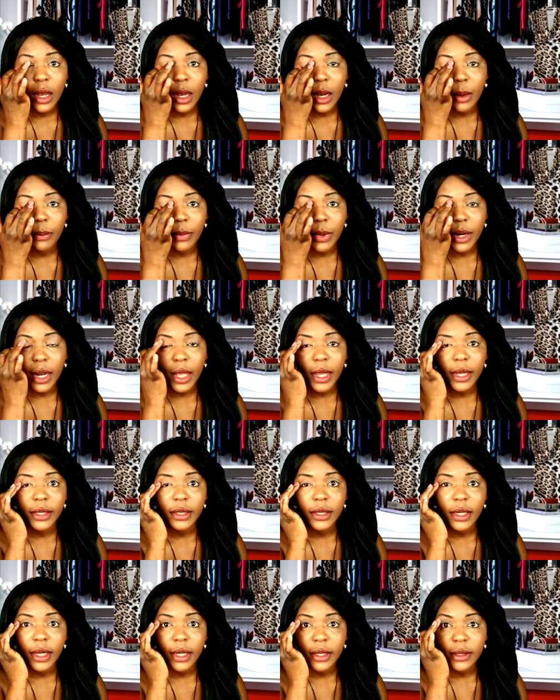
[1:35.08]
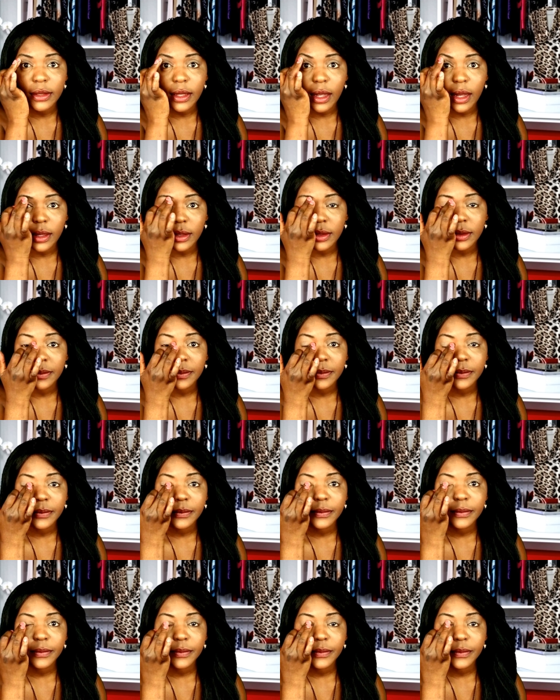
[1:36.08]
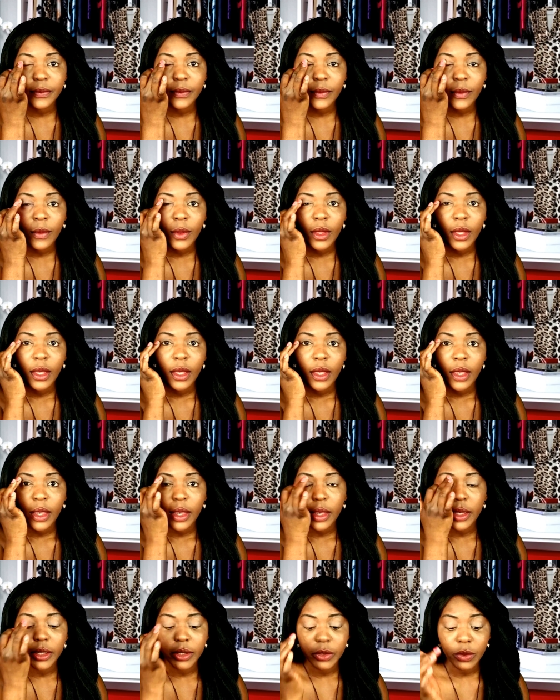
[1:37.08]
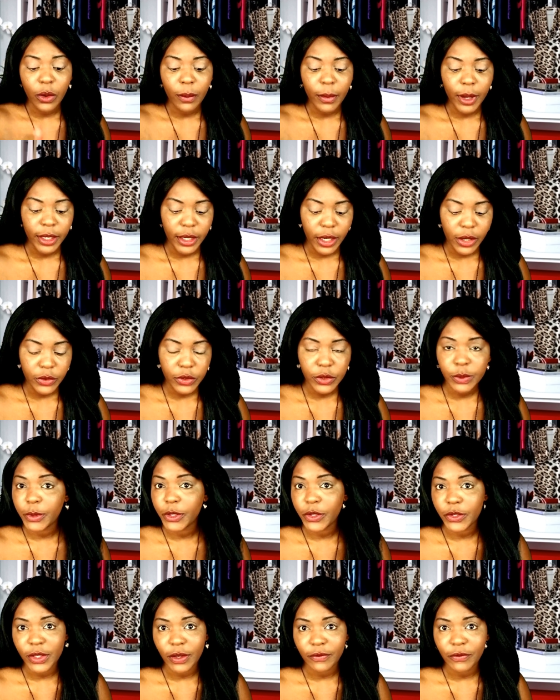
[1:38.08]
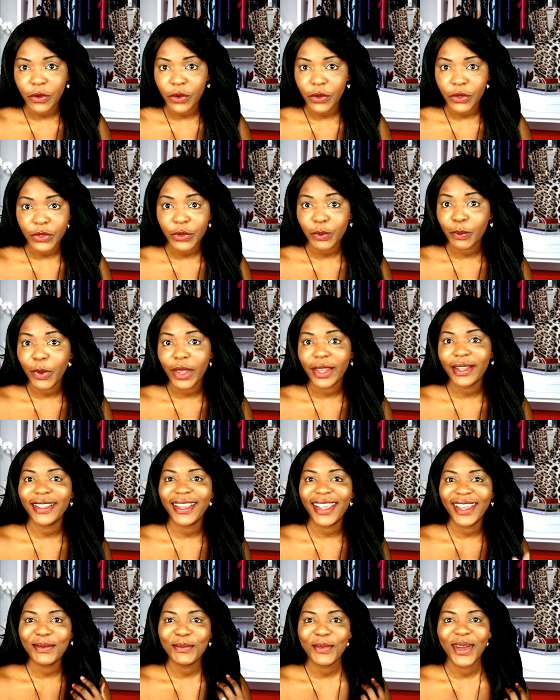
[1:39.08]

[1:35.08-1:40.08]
apply it like that ignore my nails because I forgot to paint them